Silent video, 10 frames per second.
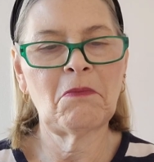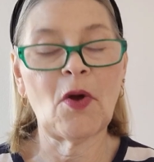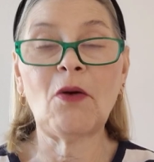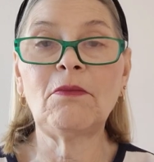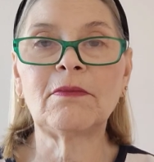
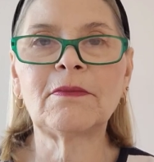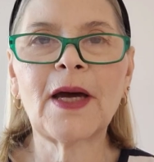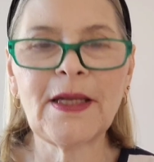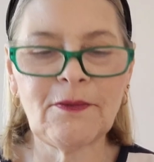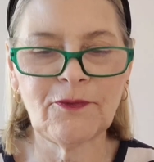Oh,
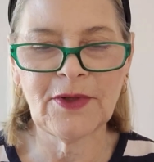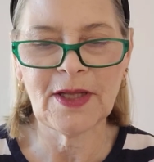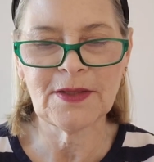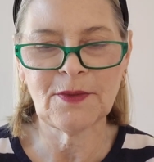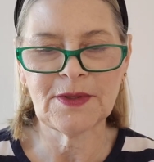I didn't
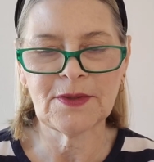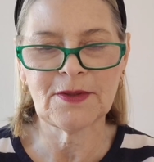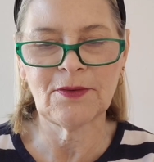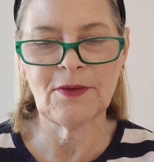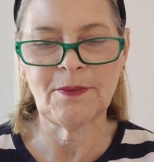realize it was a
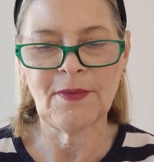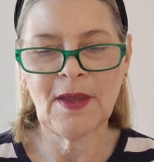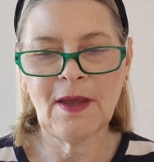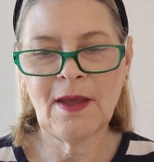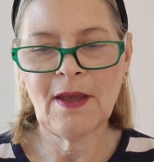serum.
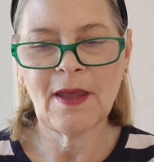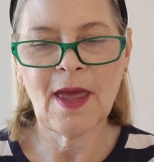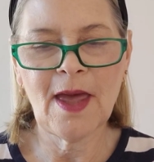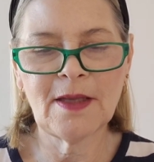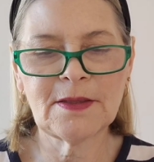
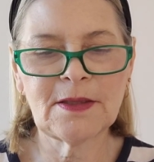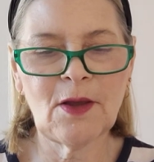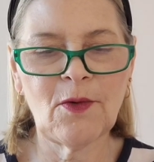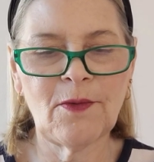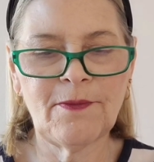Okay, so
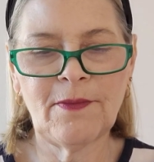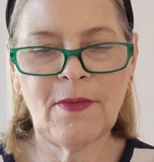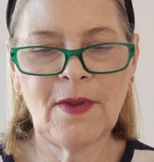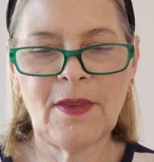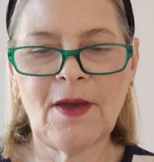
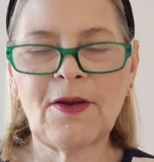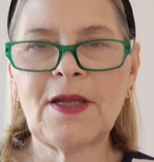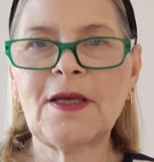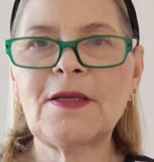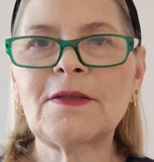there it
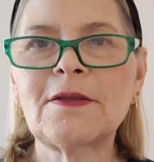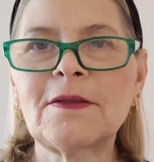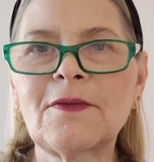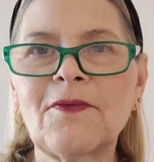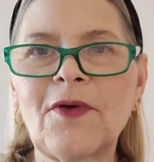is.
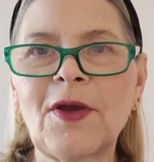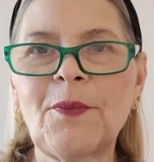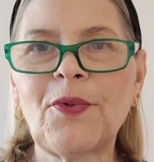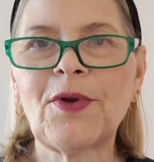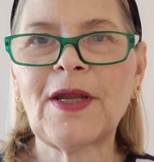It's very
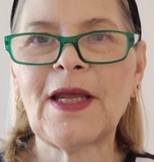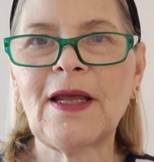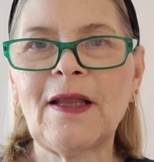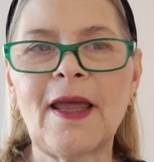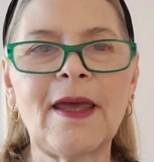
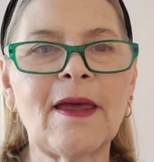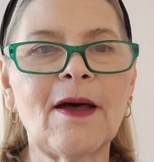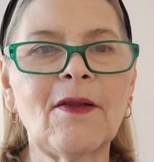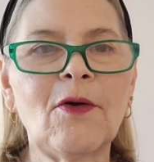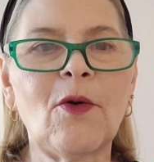pretty, light
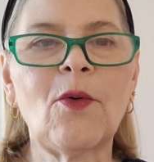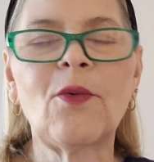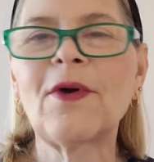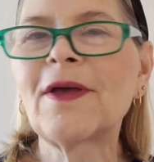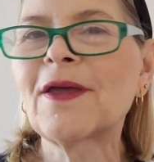color.
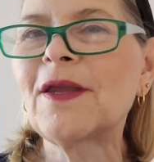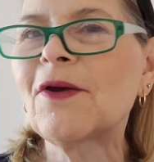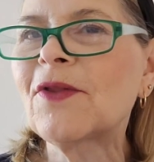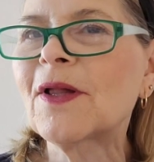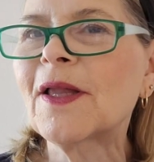Oh, can you
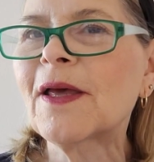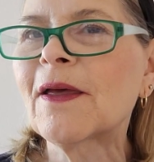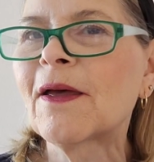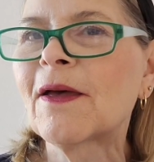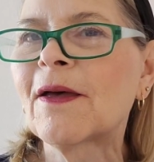hear the click?
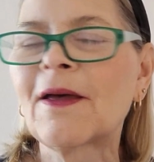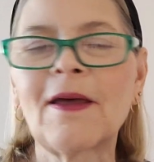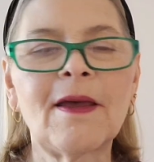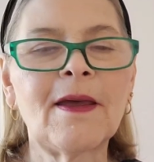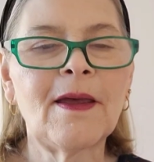
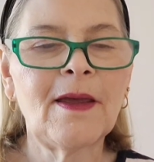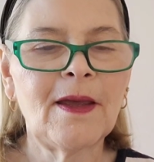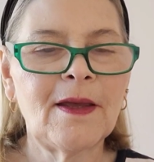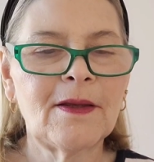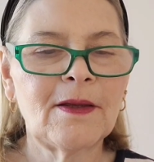
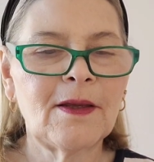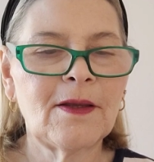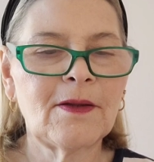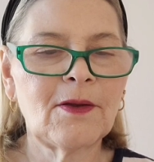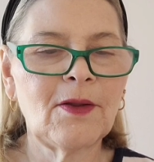
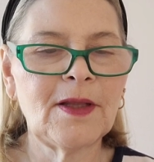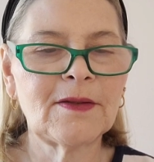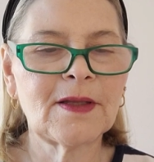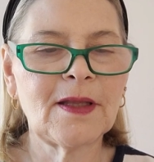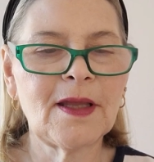So
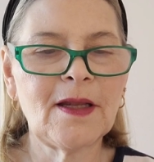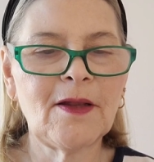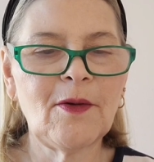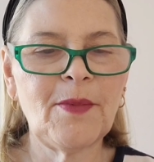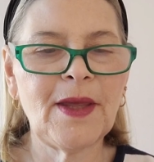let's click it a
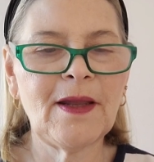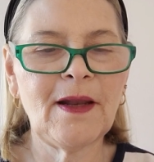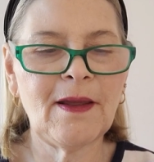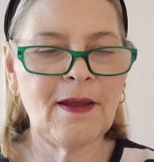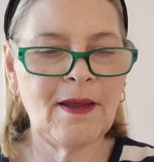little bit.
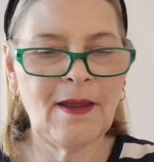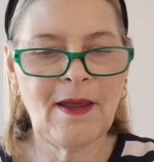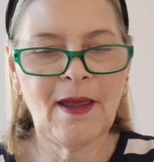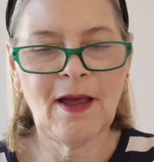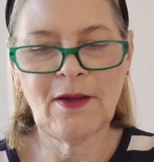
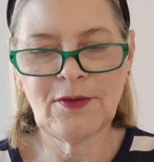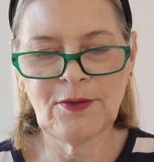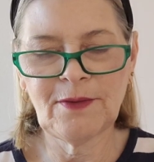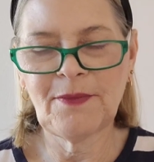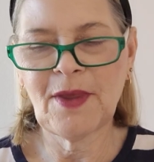I'll do
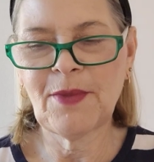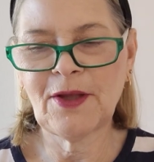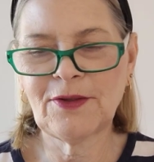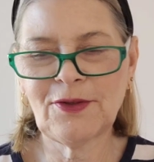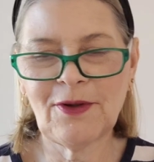it, maybe
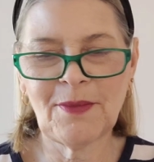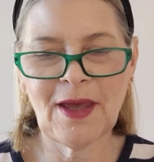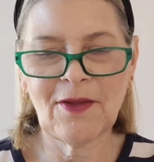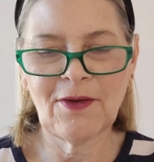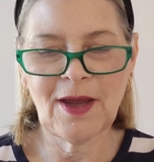I'll do it on
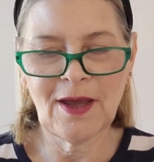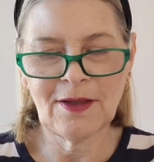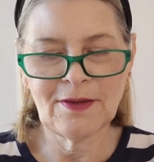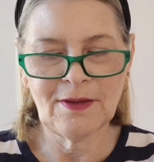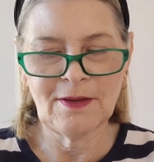my other
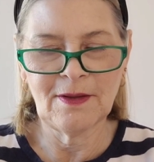hand.